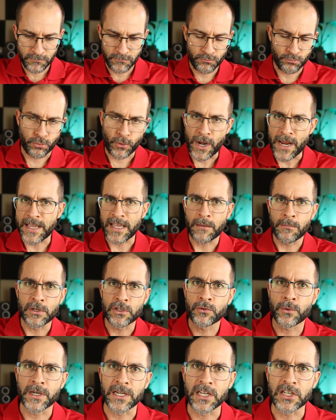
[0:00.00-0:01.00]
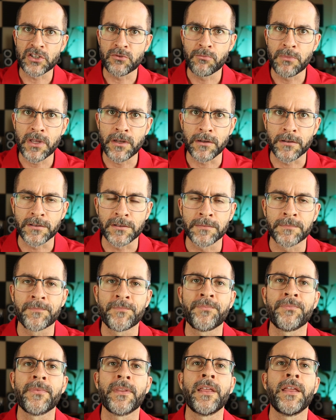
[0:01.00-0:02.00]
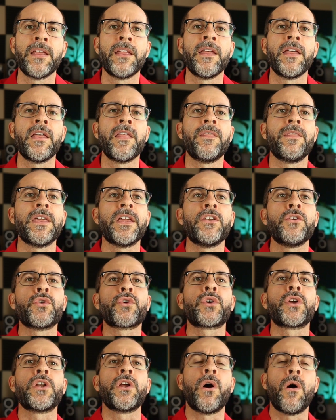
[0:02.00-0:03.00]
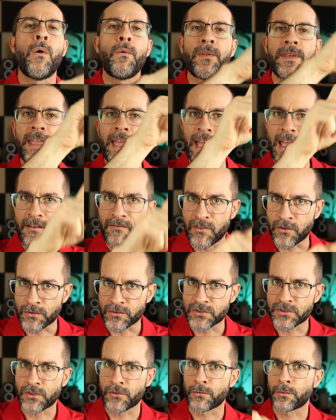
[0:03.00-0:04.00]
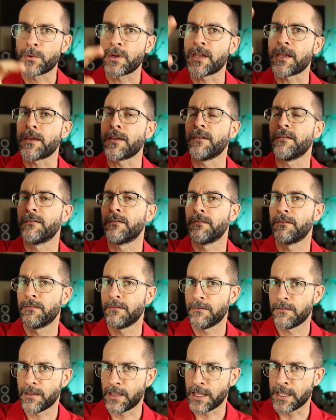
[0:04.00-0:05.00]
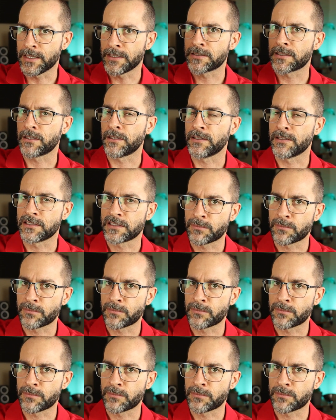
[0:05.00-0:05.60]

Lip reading: break in between each meal, then you're going to only have those 3 insulin